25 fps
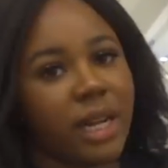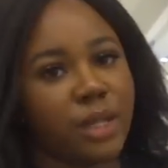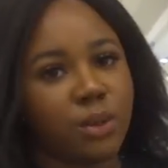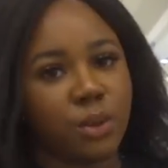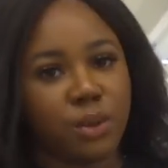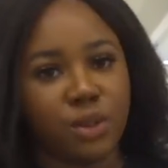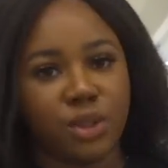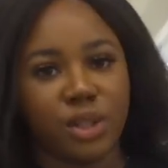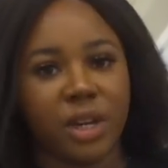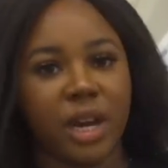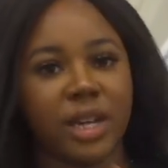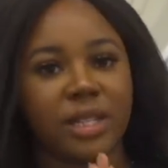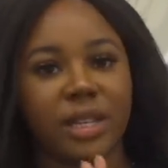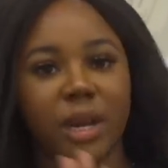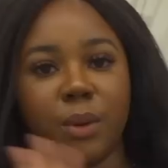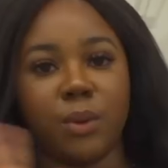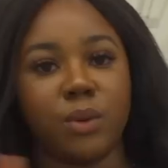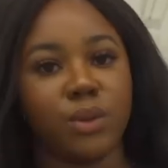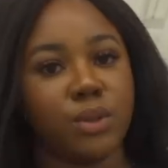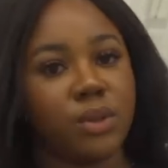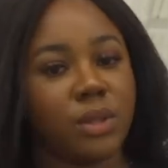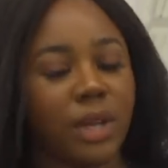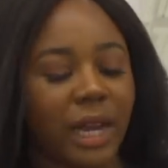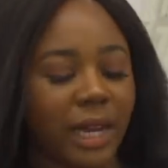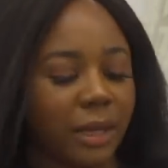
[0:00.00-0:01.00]
i told you guys i
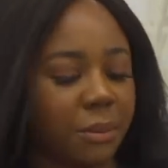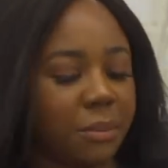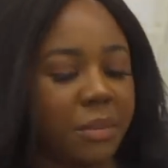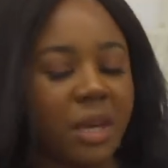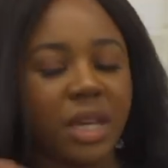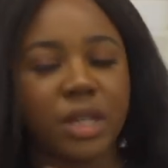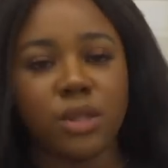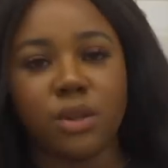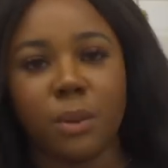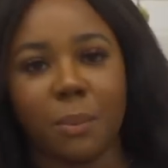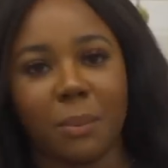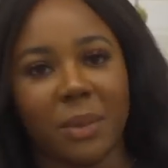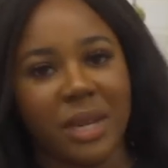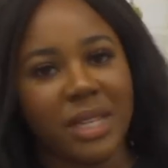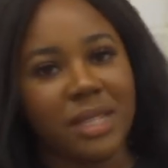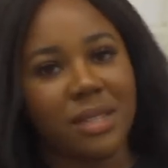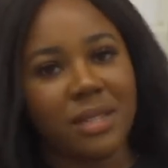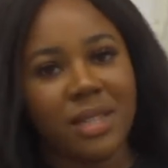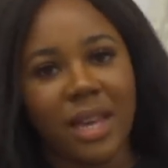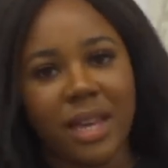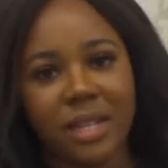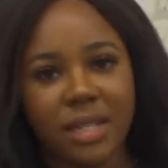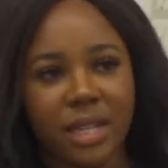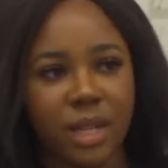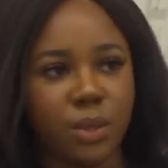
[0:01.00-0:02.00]
want to like mix up my
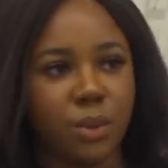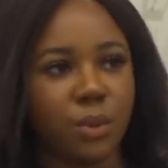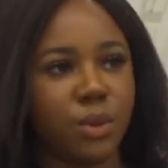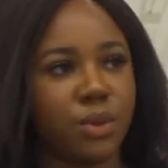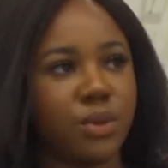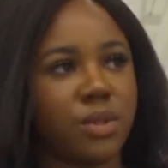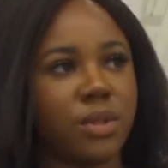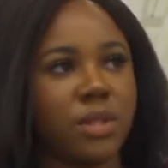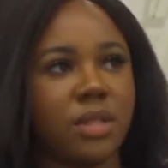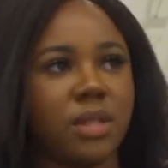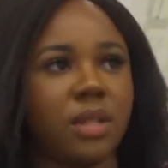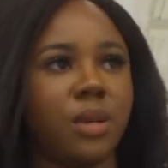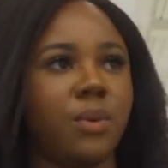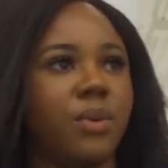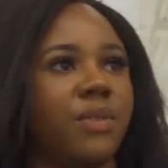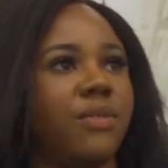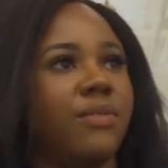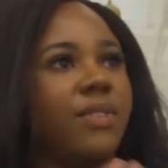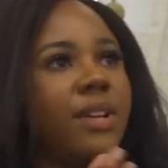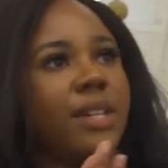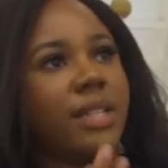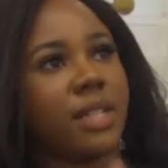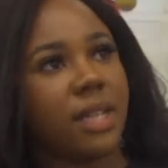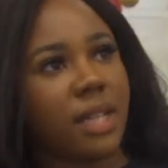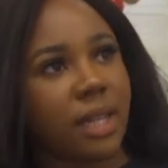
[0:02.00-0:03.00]
scents i don't want to stick with
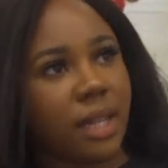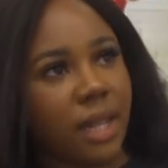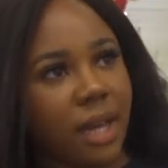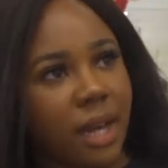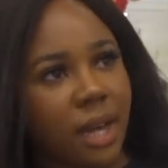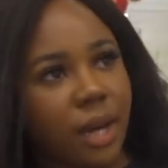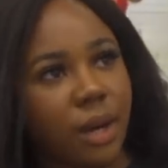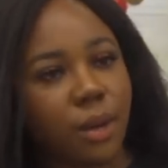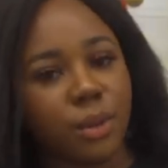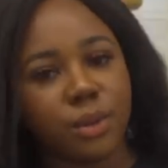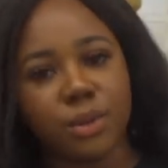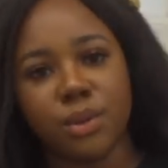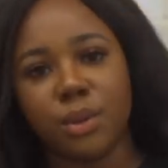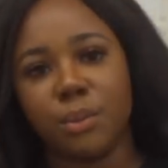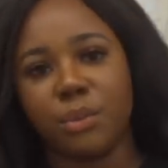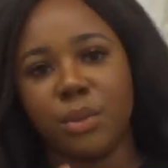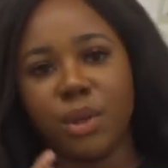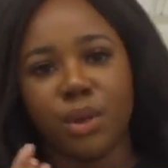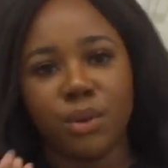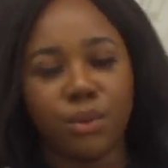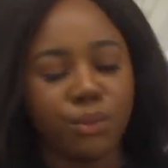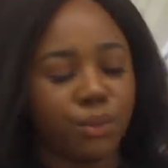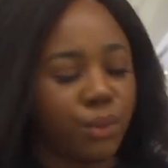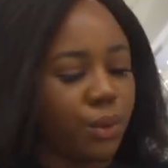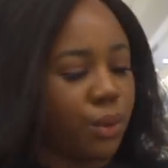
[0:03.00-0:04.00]
vanilla or
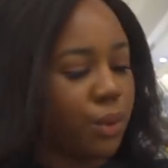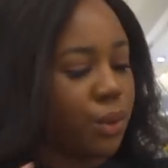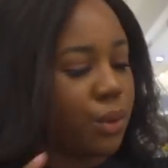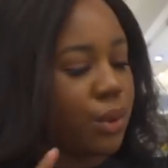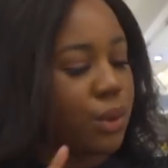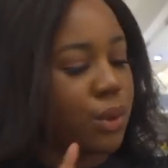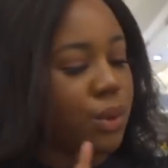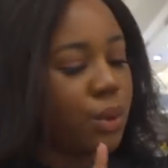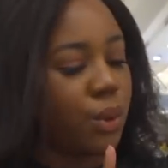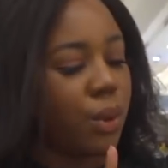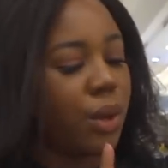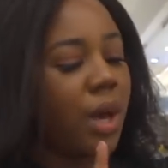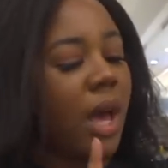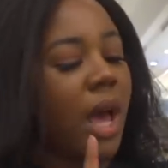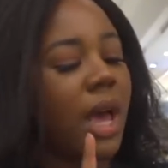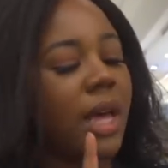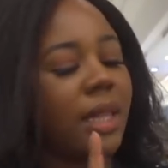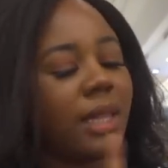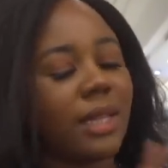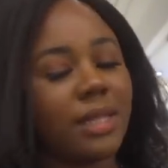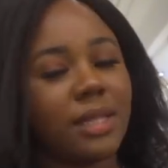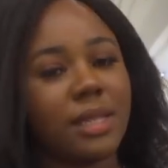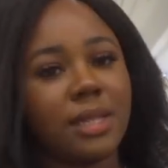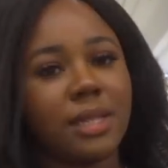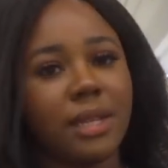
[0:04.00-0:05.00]
something rose so
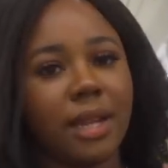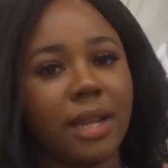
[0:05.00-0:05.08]
this is